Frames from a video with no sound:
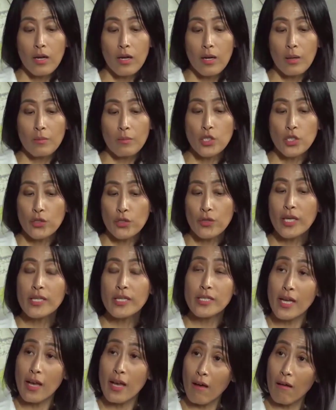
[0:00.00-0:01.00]
So you
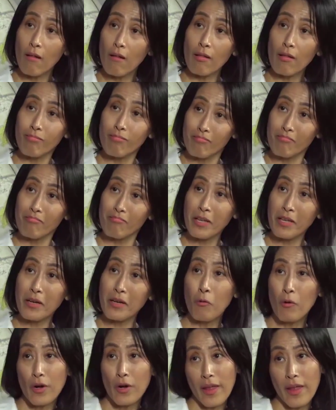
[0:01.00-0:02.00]
can tell,
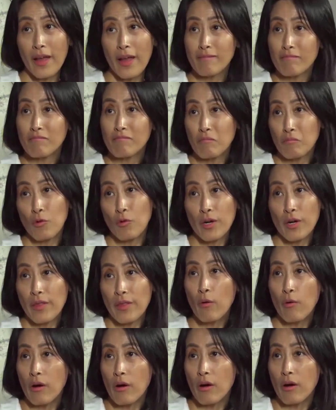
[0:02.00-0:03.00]
you know, where
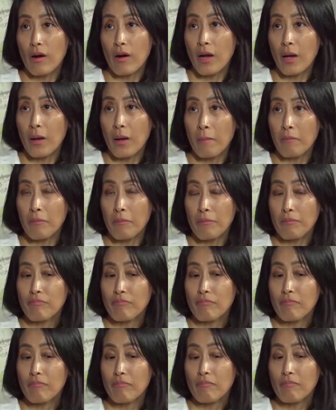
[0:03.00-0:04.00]
they were
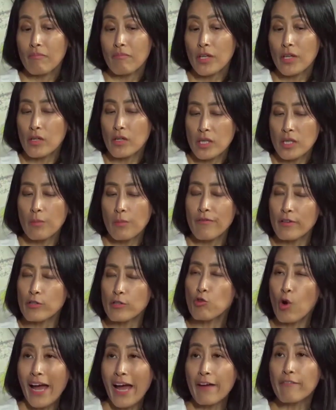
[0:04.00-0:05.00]
you know, some of
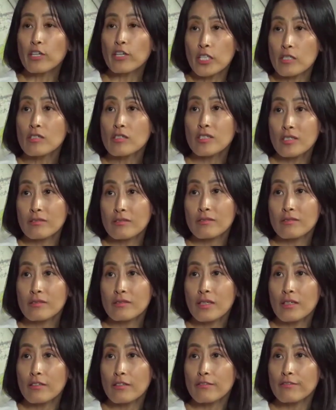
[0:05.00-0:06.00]
the drivers
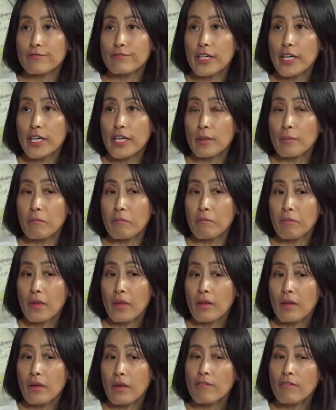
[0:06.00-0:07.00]
of
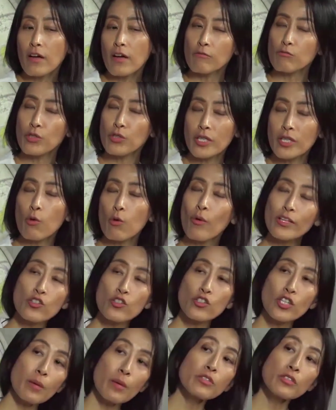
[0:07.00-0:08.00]
um, of really
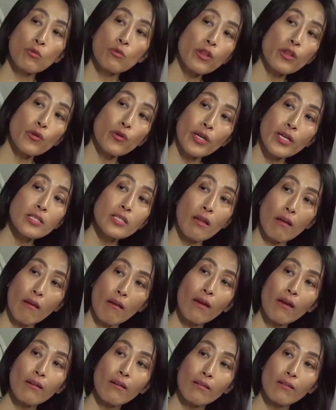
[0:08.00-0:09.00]
what shaped North Korea's
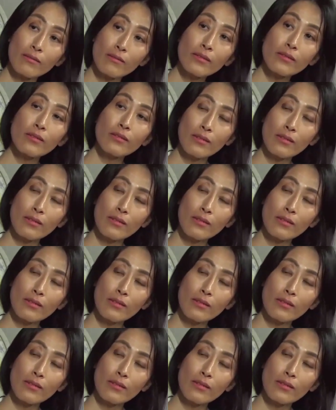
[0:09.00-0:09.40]
thinking.